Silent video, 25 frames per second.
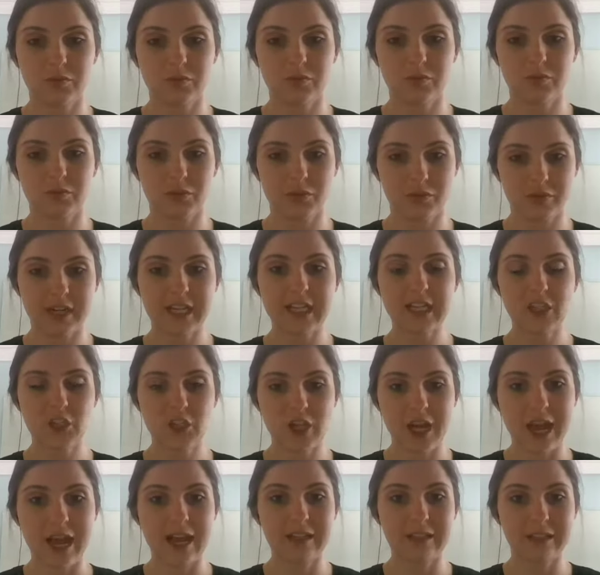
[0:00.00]
great
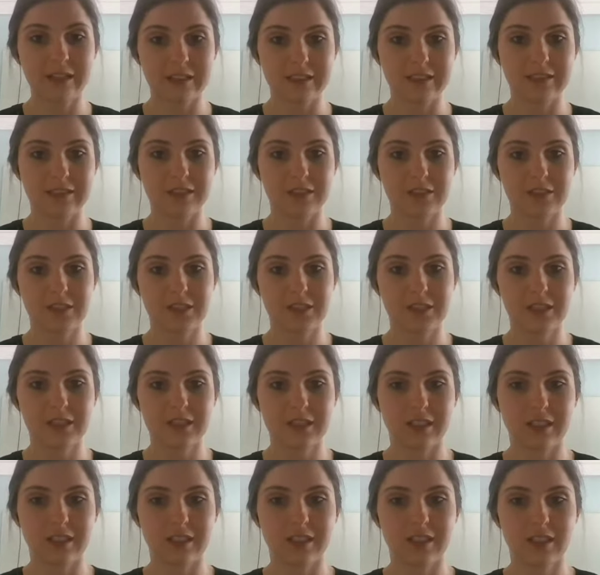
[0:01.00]
challenge.
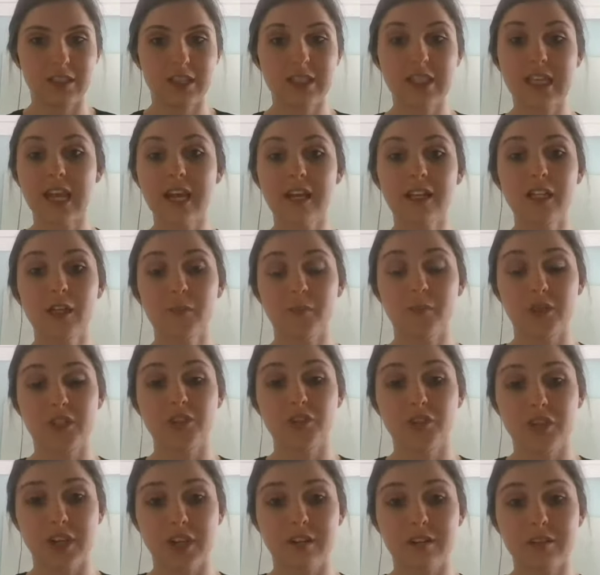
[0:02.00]
Scale up in
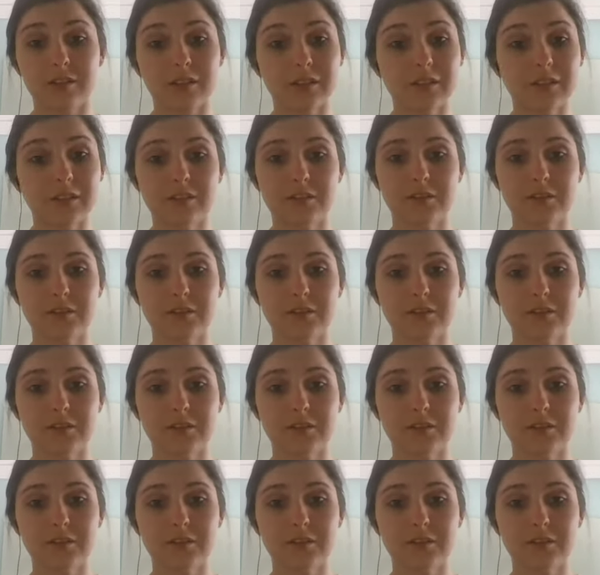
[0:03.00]
general